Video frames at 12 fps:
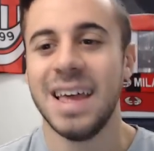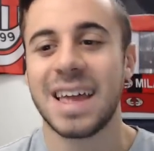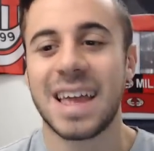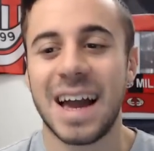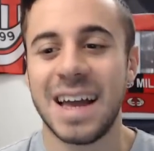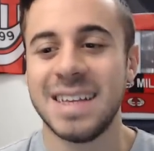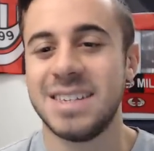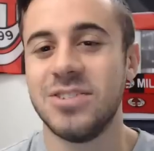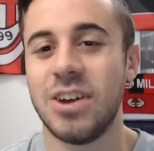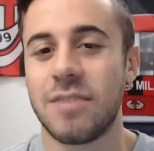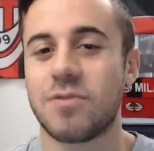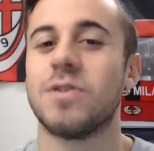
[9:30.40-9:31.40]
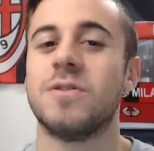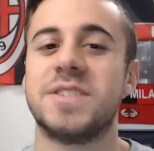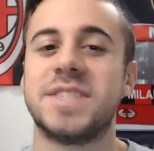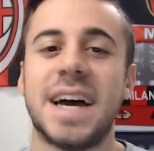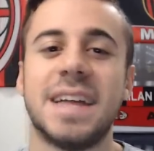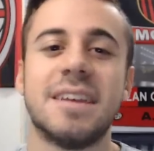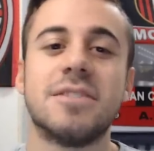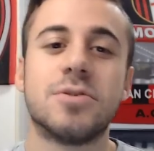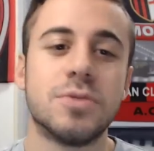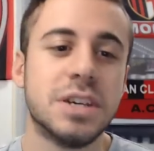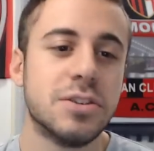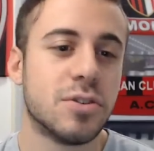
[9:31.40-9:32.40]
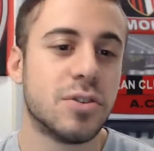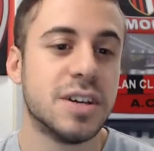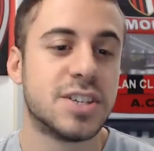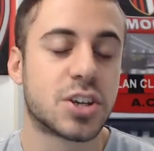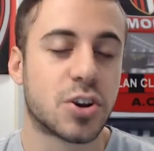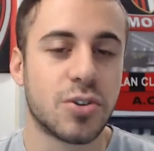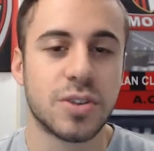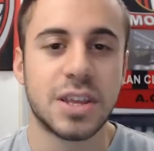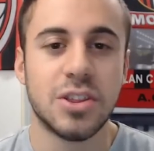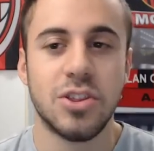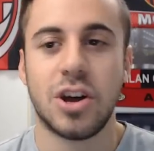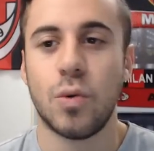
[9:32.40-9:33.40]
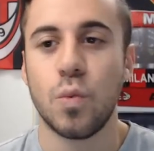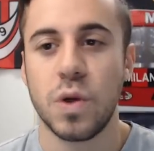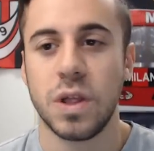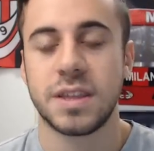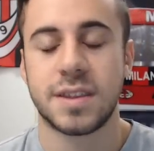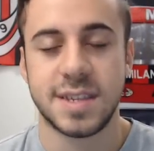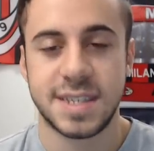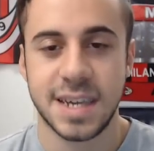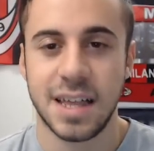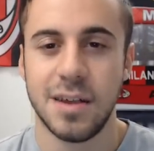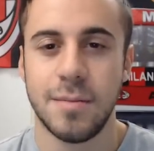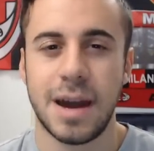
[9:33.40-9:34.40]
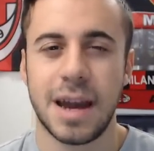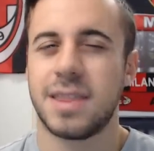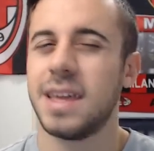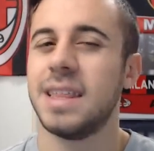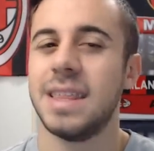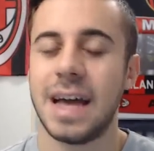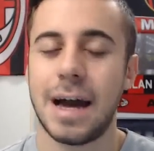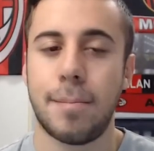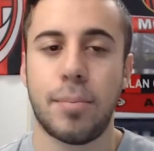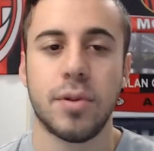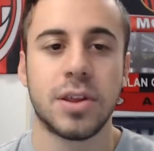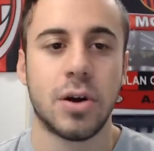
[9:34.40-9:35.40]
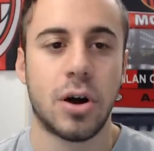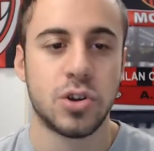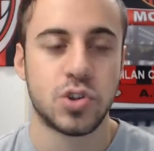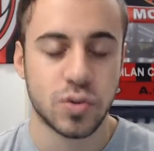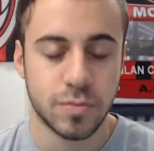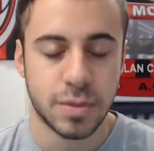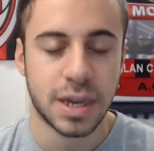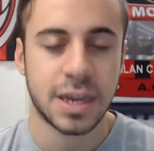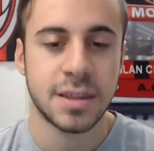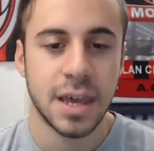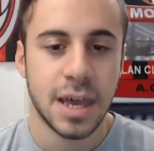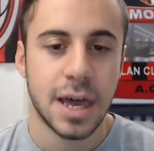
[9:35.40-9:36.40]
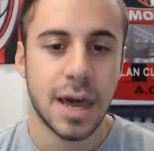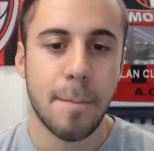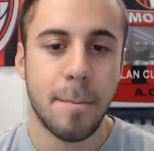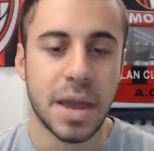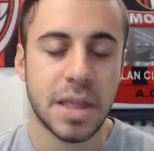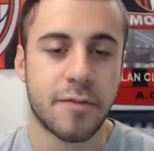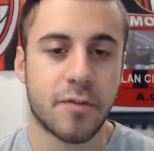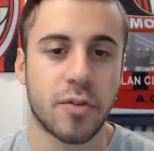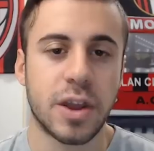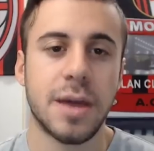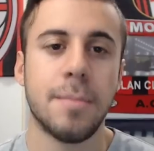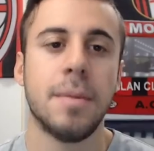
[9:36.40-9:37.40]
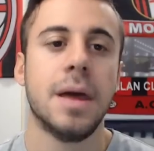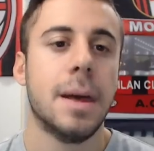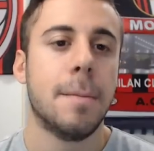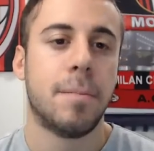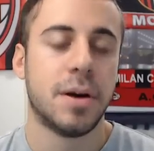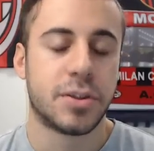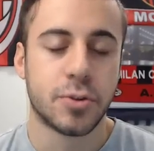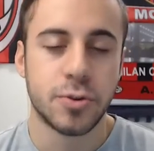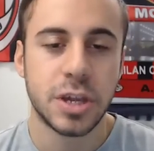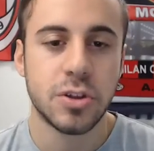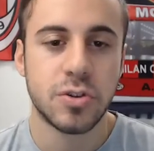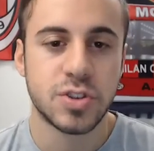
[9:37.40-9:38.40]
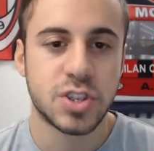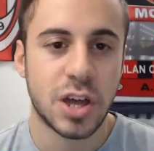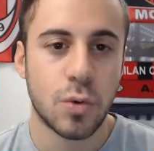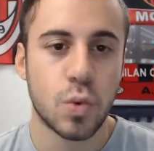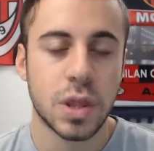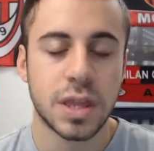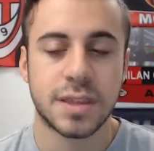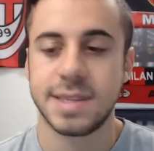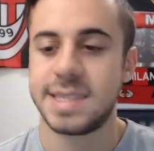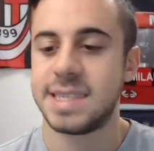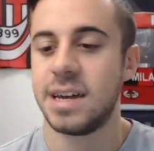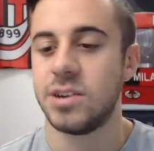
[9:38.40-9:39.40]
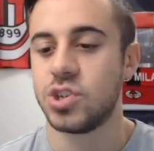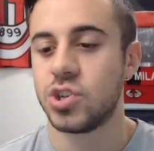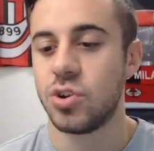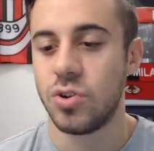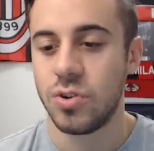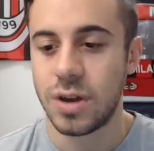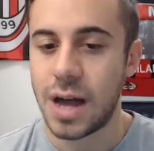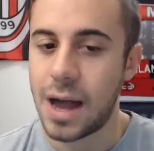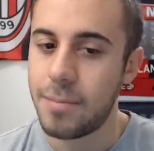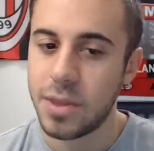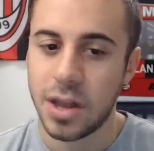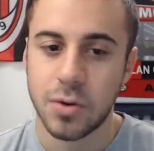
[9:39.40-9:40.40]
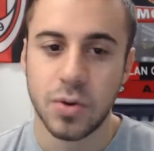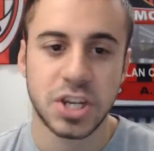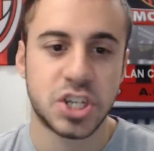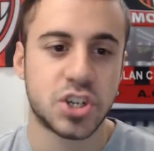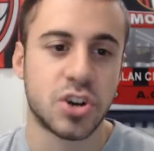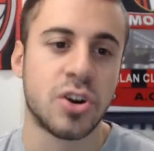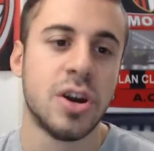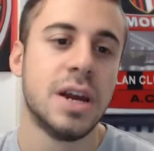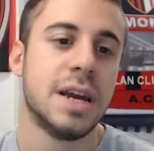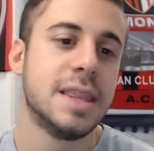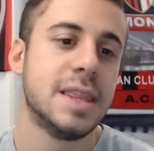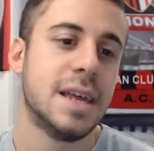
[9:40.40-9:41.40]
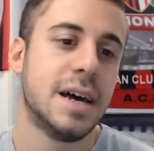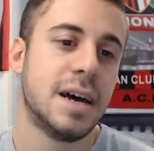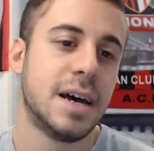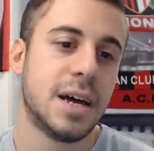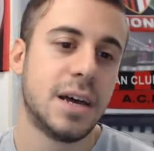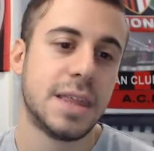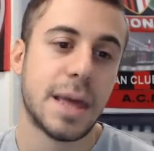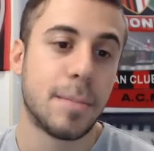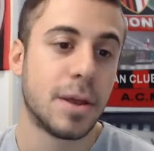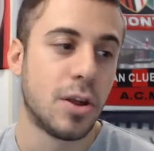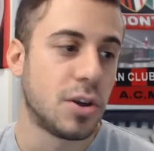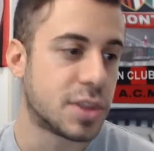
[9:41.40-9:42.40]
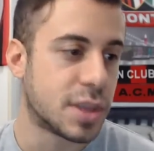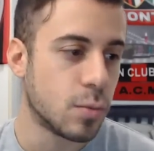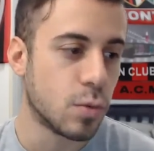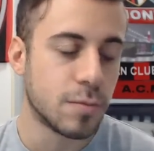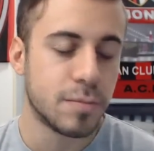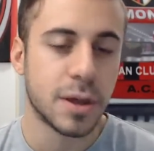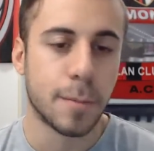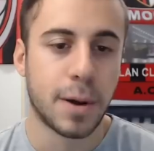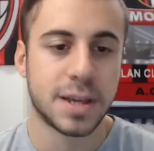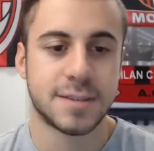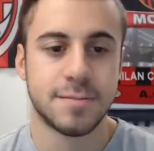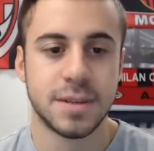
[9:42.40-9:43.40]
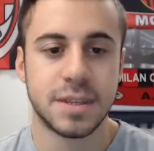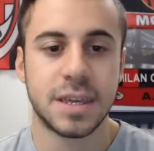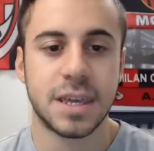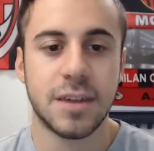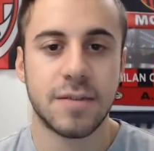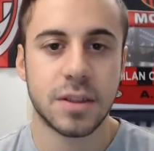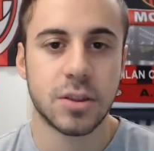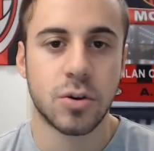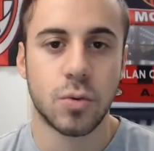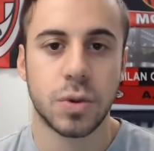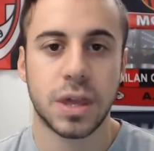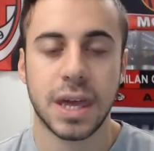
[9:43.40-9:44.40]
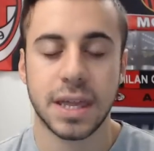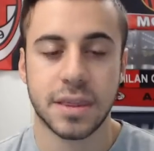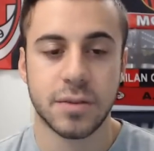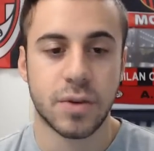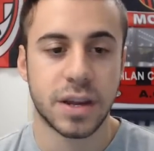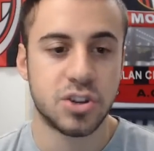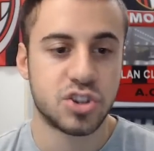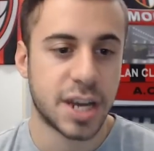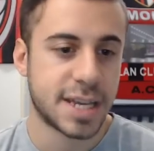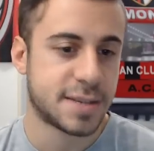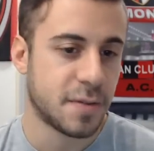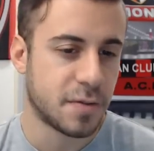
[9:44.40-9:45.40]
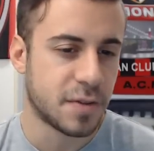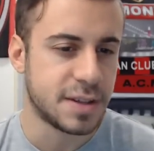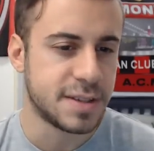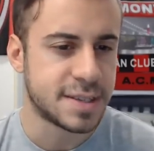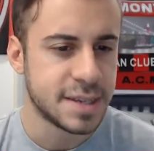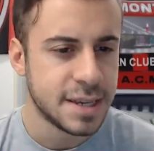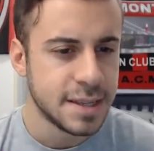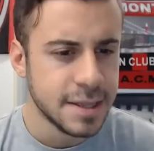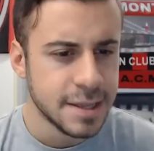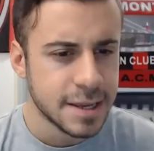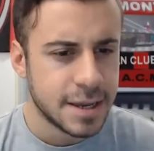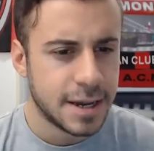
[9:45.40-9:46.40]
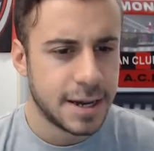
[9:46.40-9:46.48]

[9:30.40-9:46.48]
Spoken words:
guys, you have to understand that Torino is currently not willing to sell him. I think Napoli also made a bid for him, but Torino is not willing to sell. So I'm not quite sure that Belotti will be a possibility, even though we get the right transfer funds.